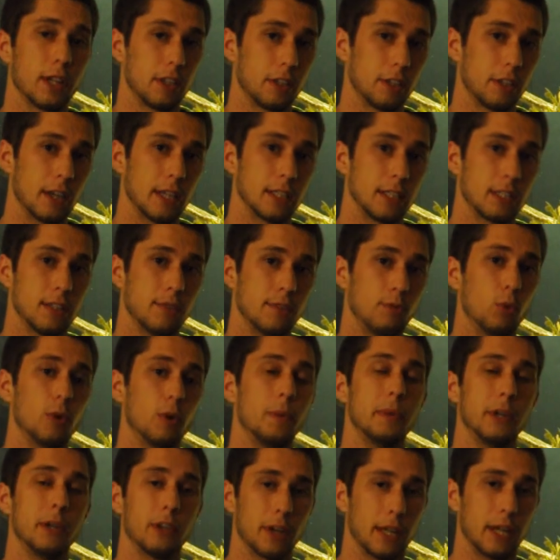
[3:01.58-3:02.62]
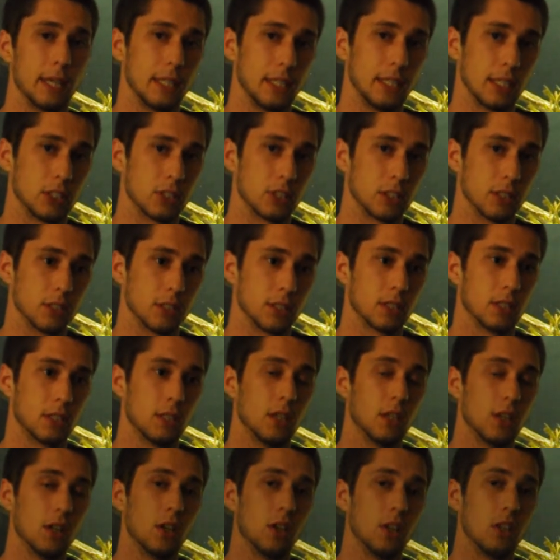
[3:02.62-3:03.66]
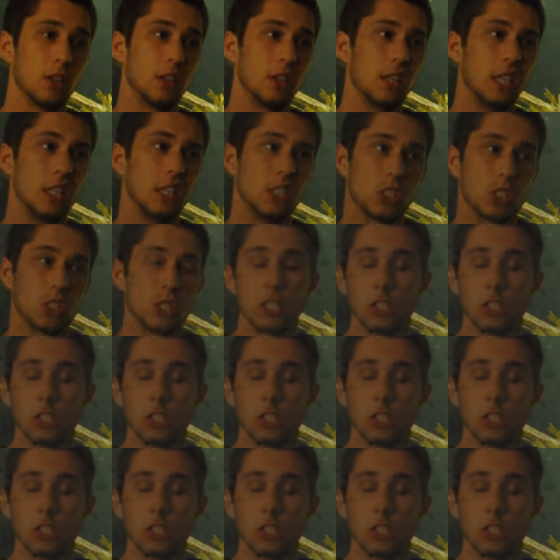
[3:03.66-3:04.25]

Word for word: aggressive would be great additions. These can